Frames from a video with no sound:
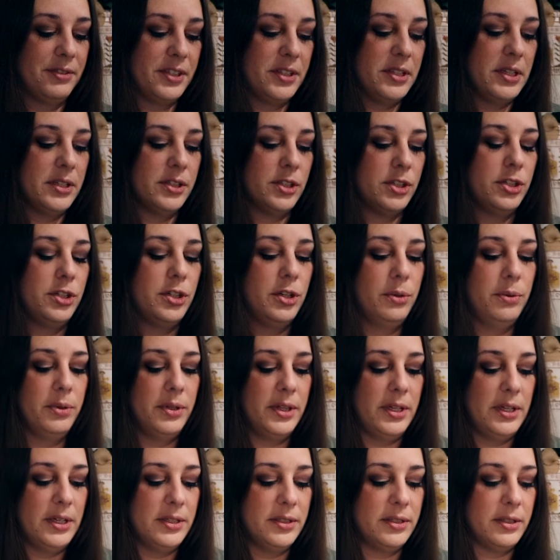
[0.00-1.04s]
stitched 2 of
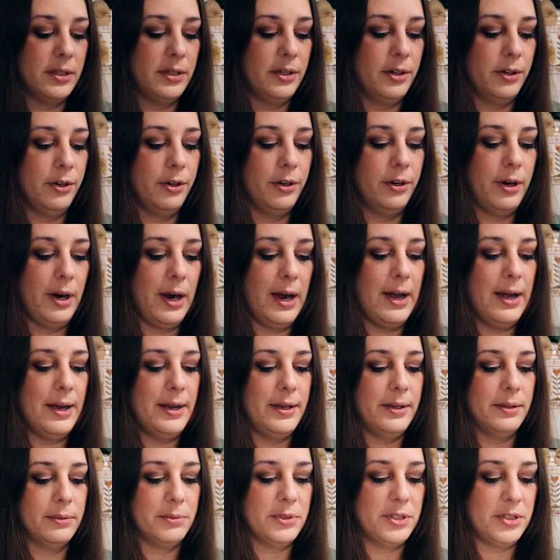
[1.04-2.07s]
these in her I
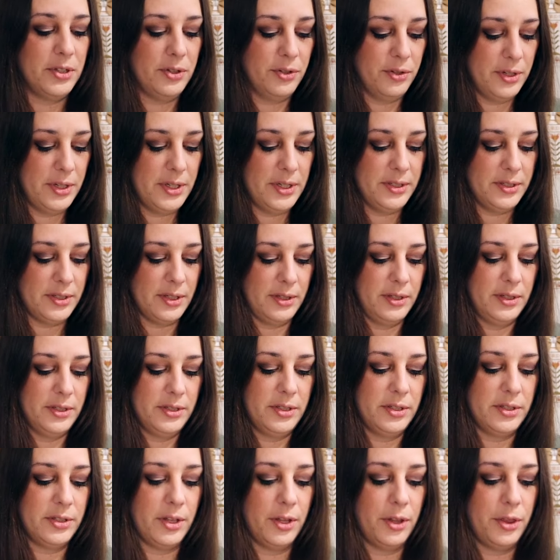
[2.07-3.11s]
Am series, and this
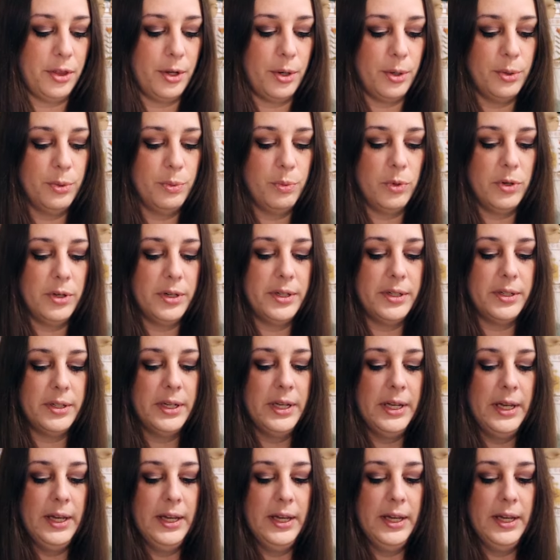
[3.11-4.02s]
is the 3rd one.